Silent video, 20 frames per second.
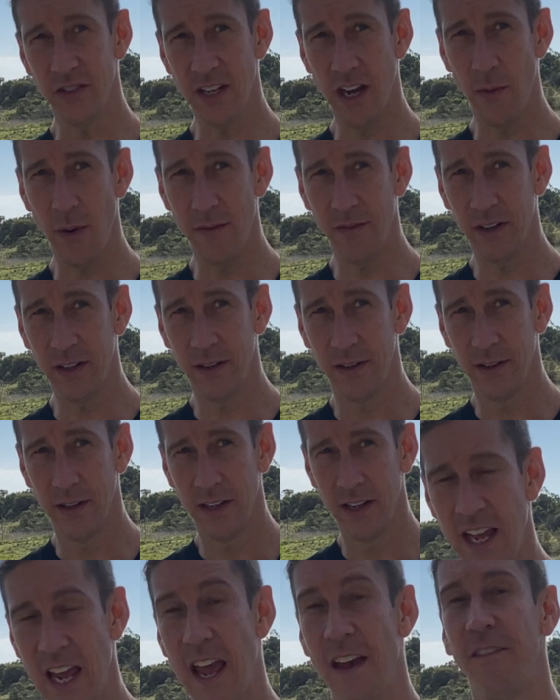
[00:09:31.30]
however.
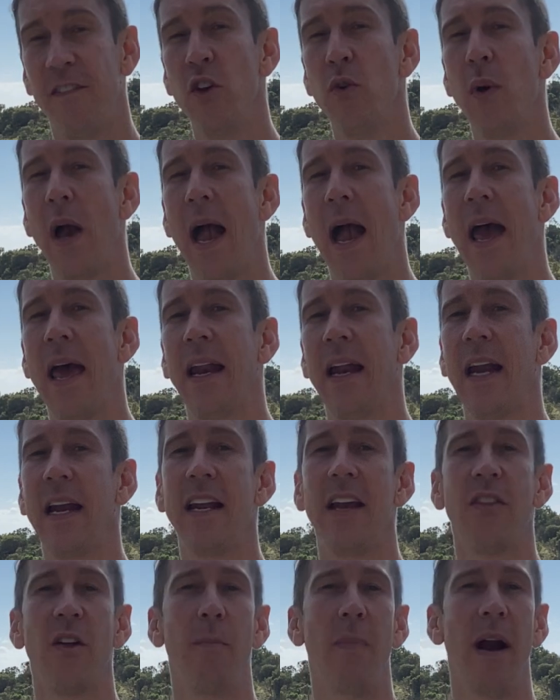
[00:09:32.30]
If you had any
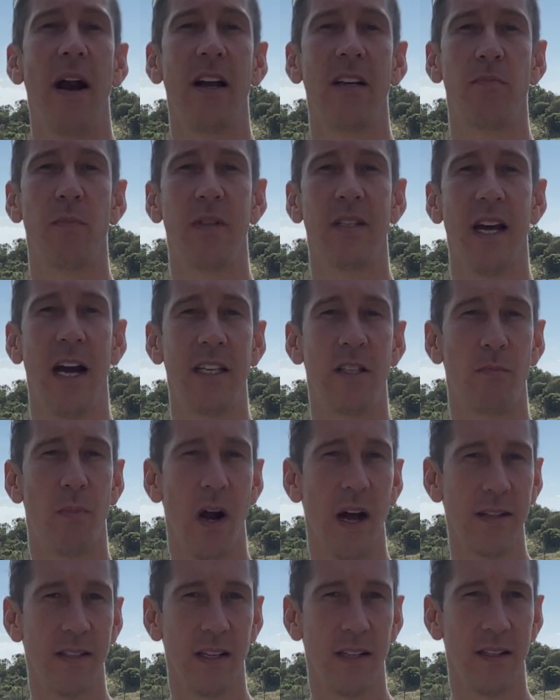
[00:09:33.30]
other bearings besides
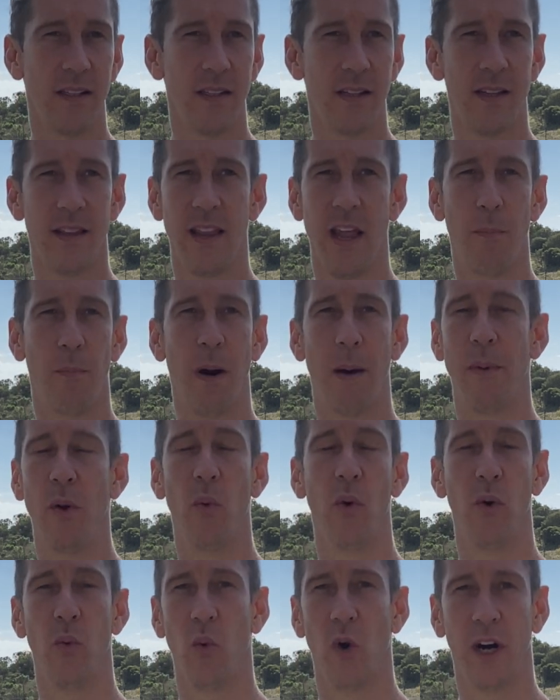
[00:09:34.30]
Bronson, they probably
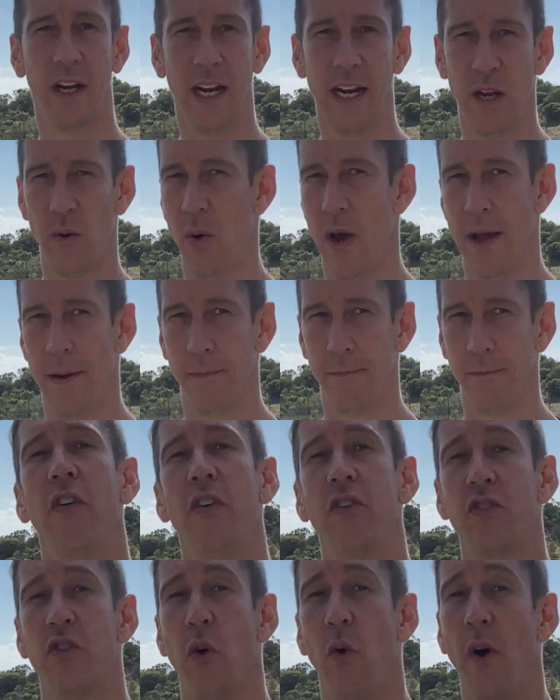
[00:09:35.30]
wouldn't work anyway.
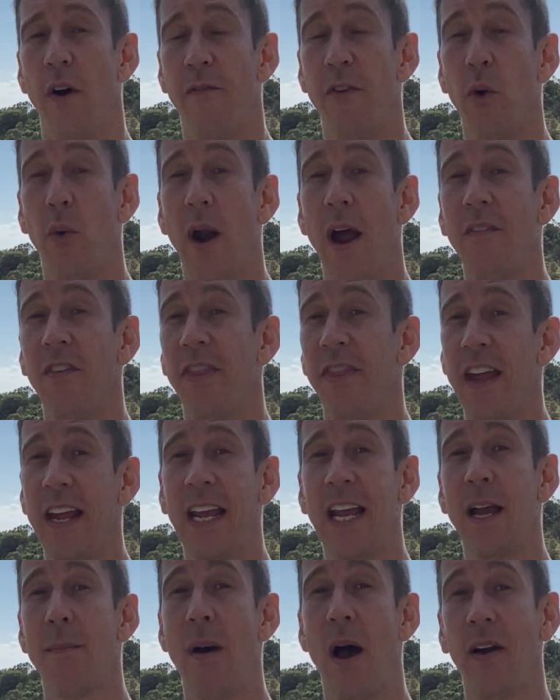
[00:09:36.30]
So if you were ever
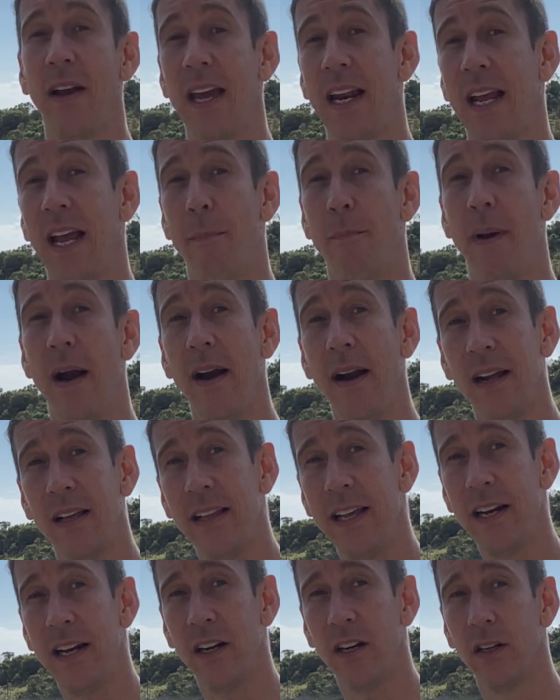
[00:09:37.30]
thinking about getting a bearing
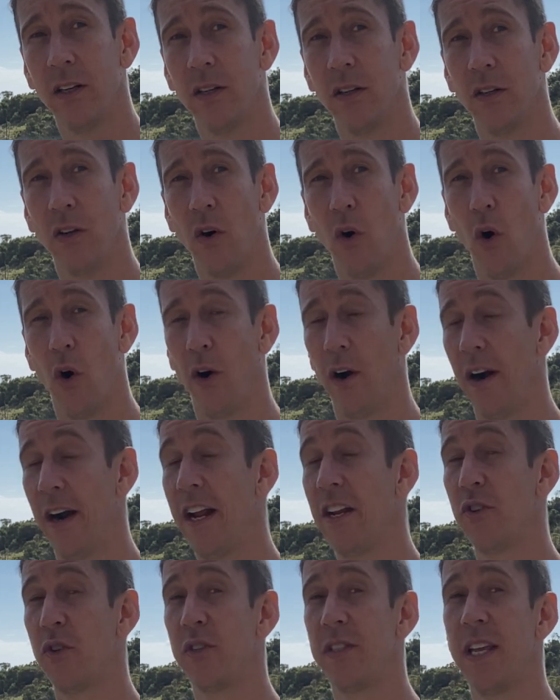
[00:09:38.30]
cleaner or are
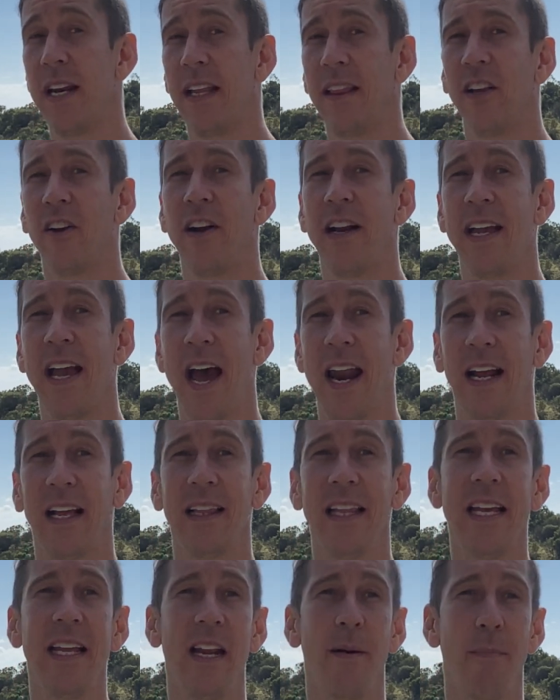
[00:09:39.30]
interested in learning how to
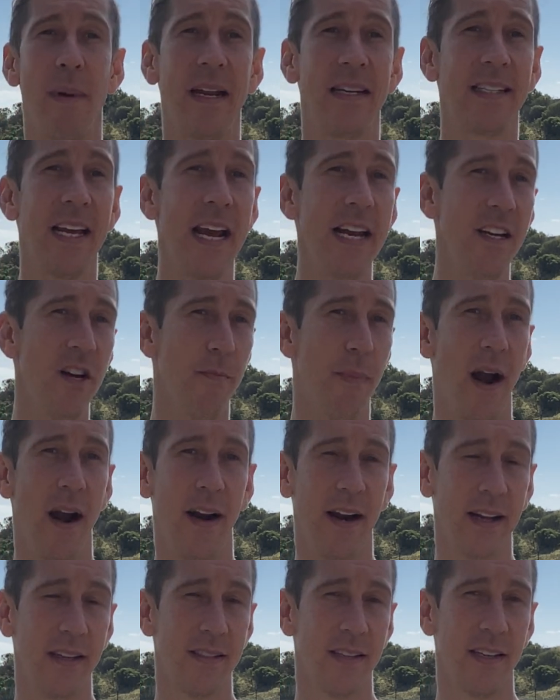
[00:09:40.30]
clean and maintain your
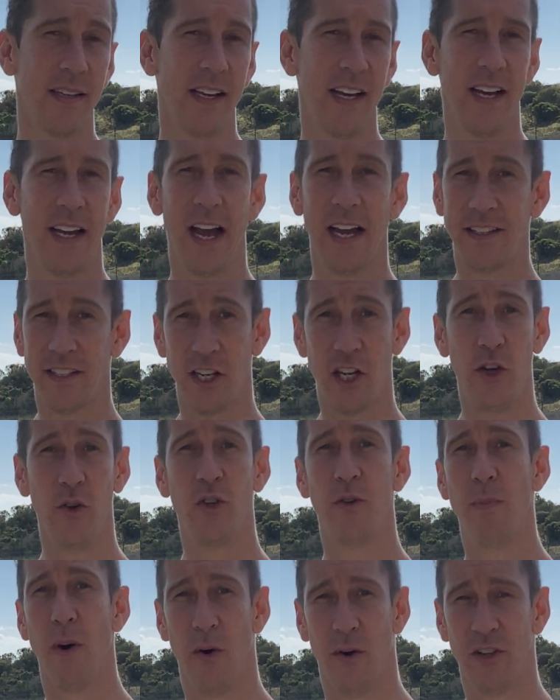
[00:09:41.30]
bearings, that's a huge
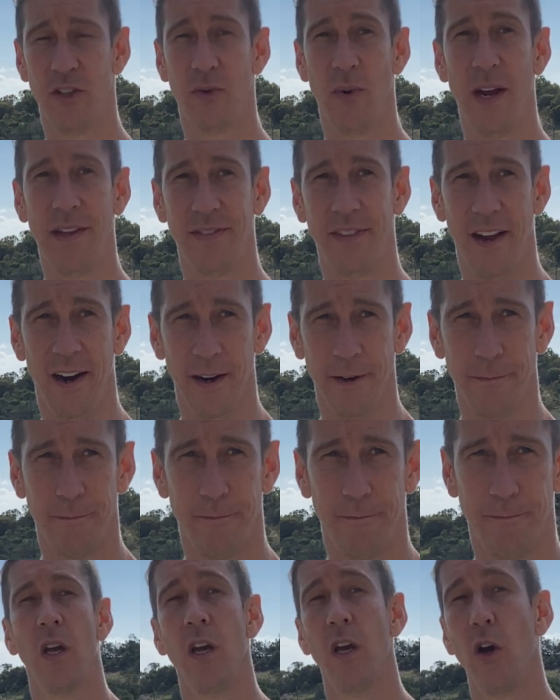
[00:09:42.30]
bonus right there.
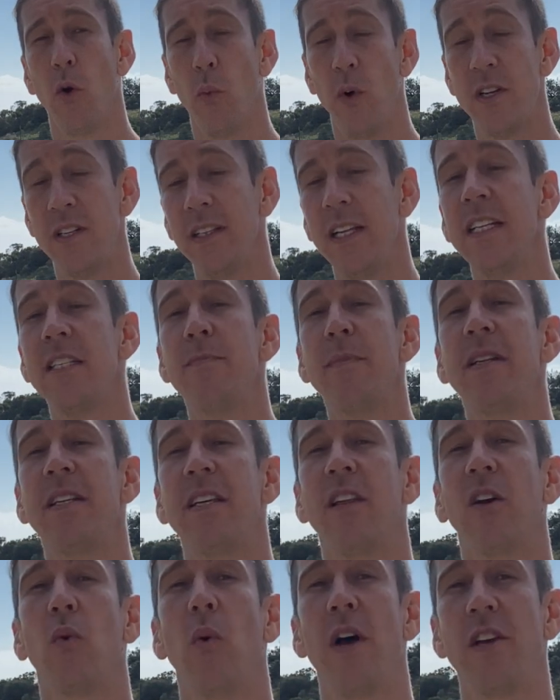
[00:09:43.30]
Which leads me to the
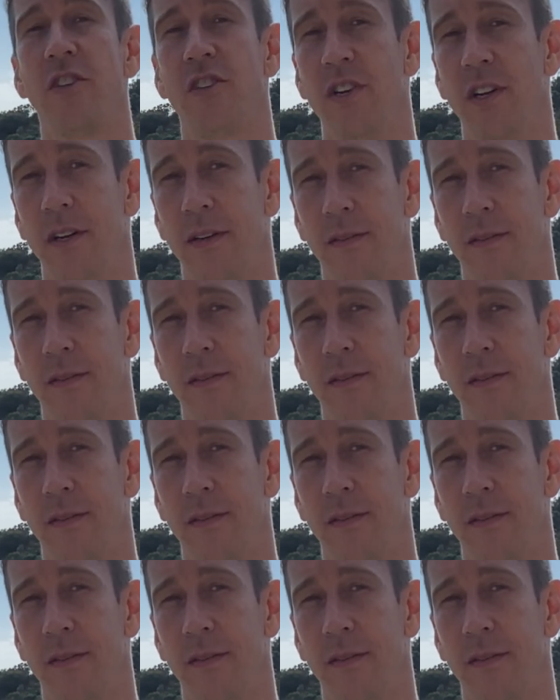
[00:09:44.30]
question,